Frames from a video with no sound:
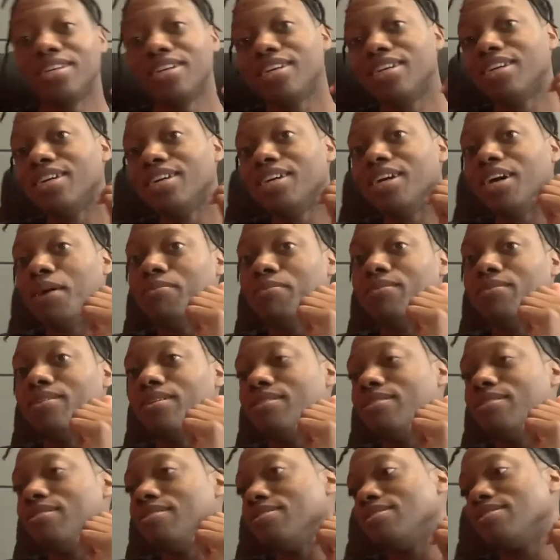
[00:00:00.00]
Think of
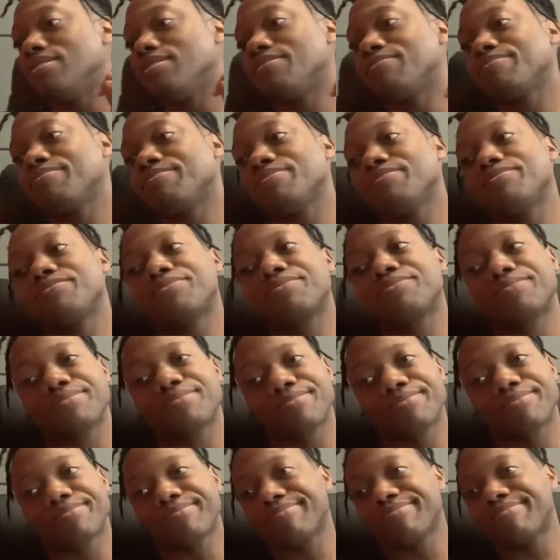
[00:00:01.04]

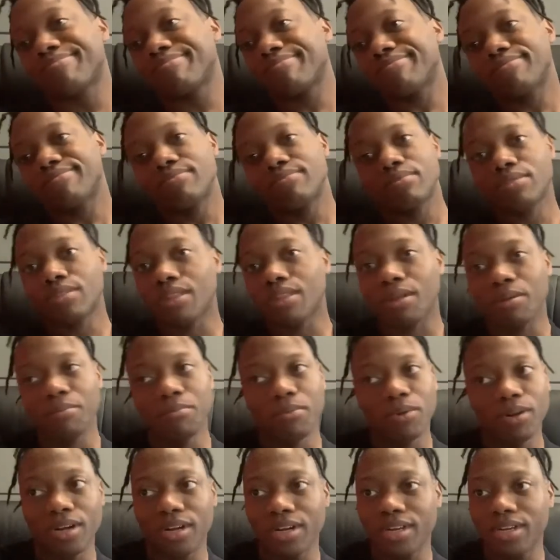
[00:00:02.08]
either going
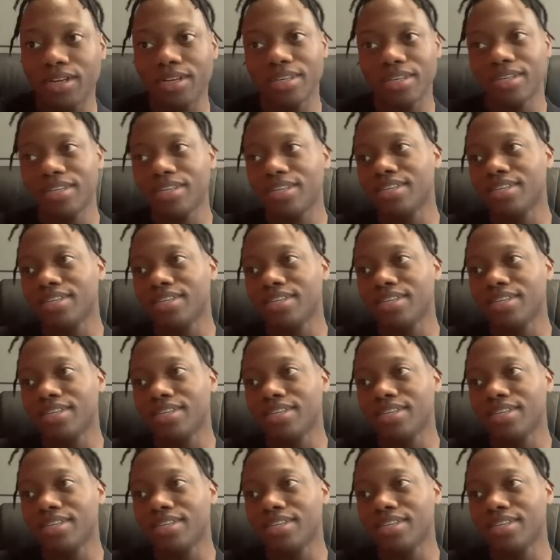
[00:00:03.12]
out in the ring,